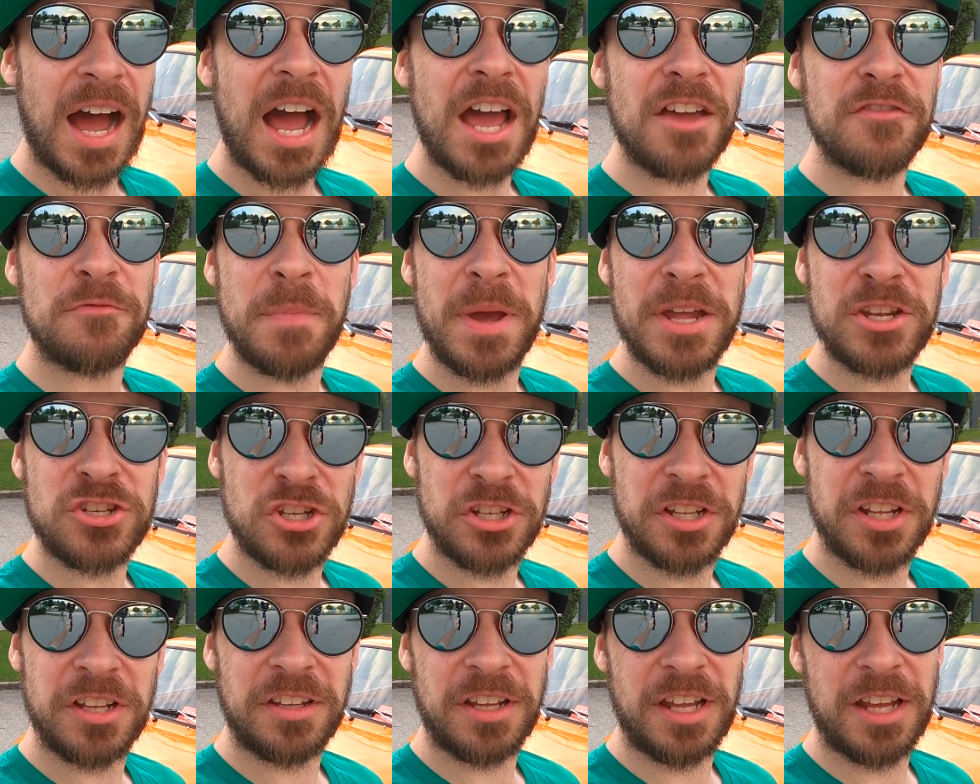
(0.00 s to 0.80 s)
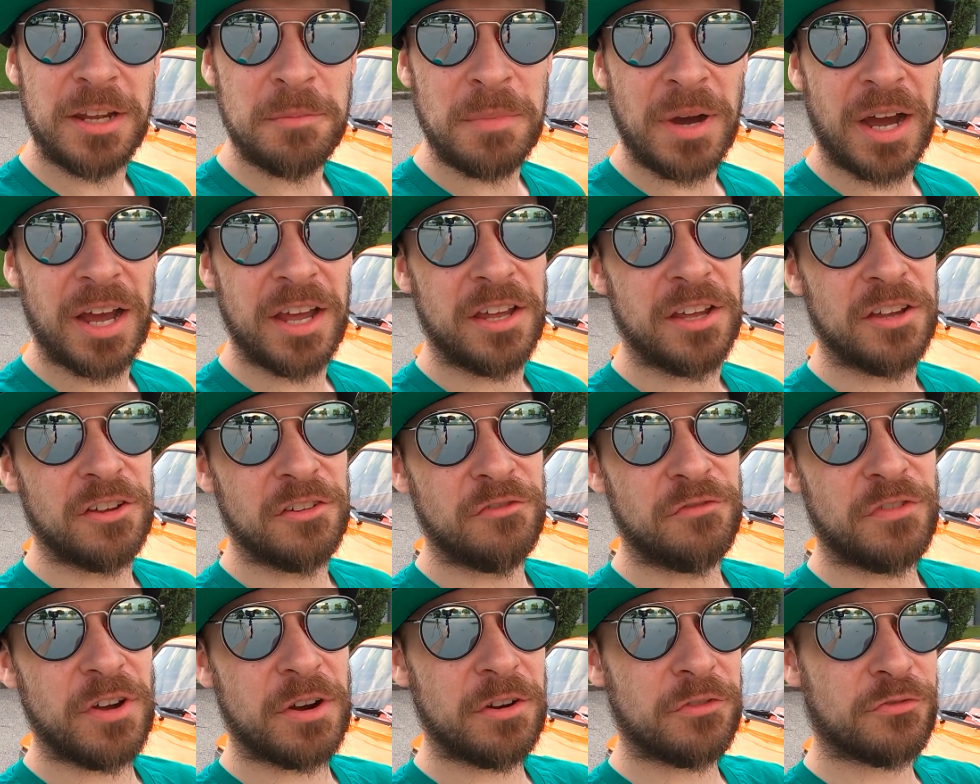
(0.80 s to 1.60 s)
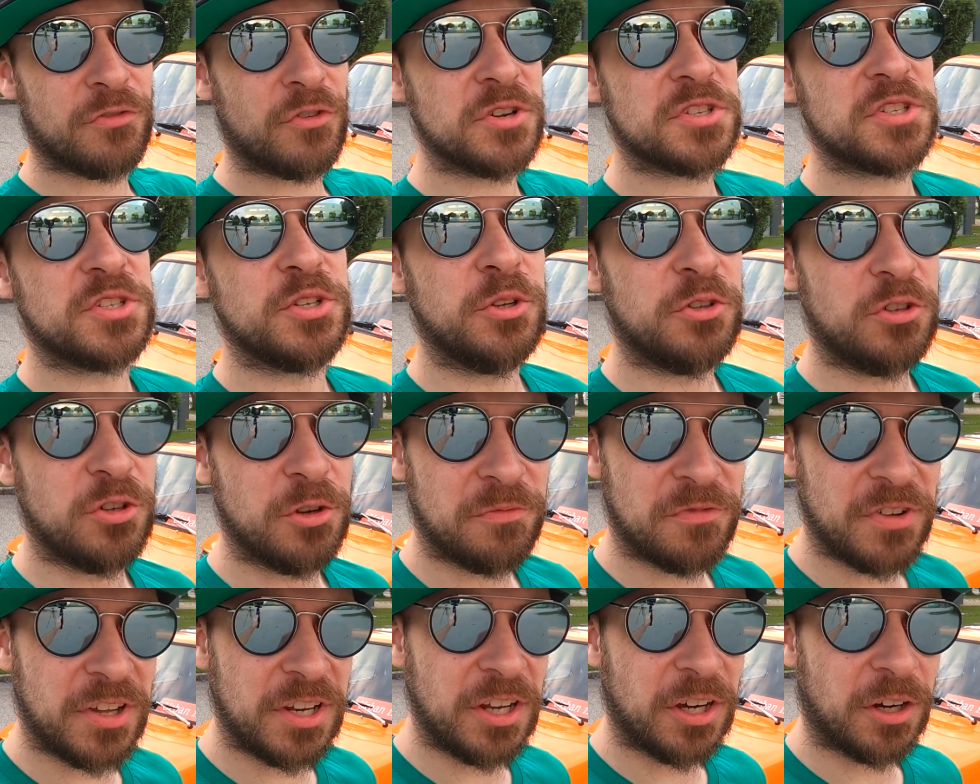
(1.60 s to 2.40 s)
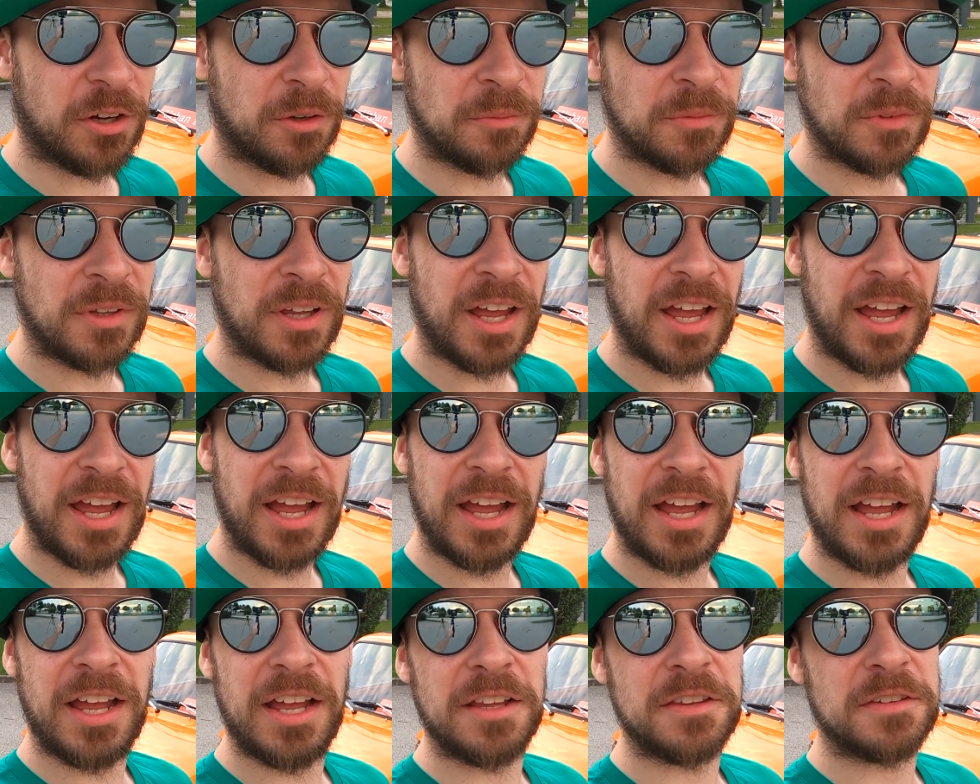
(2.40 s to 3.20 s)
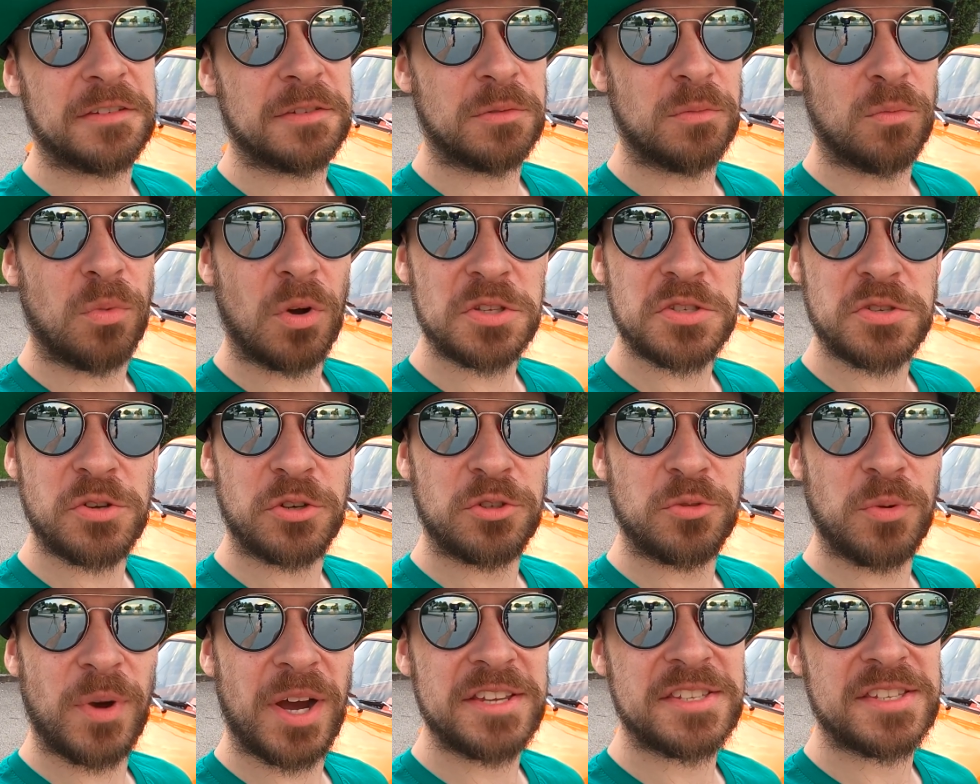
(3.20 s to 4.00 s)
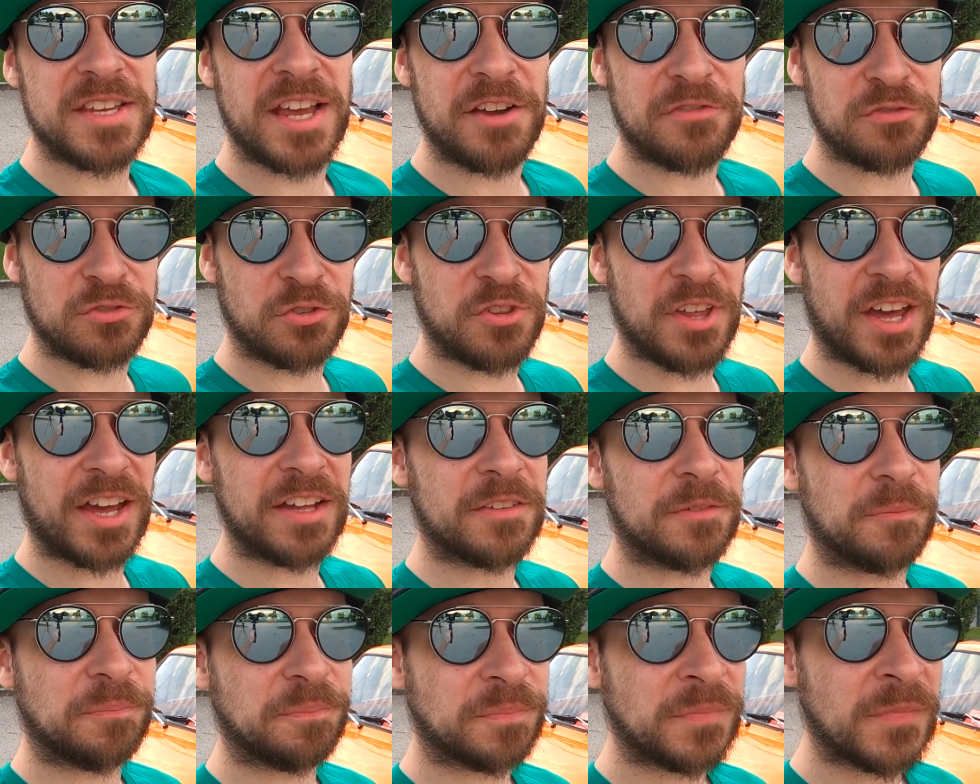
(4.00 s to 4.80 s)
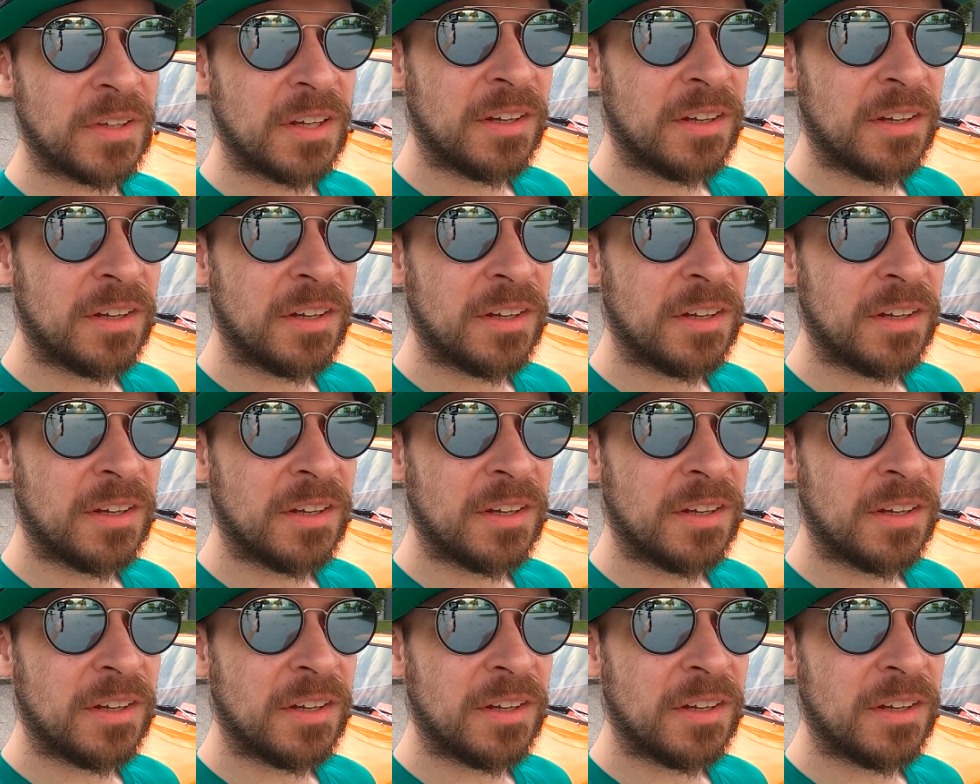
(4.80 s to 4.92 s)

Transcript: I've mentioned it in my very first YouTube video and once or twice after that.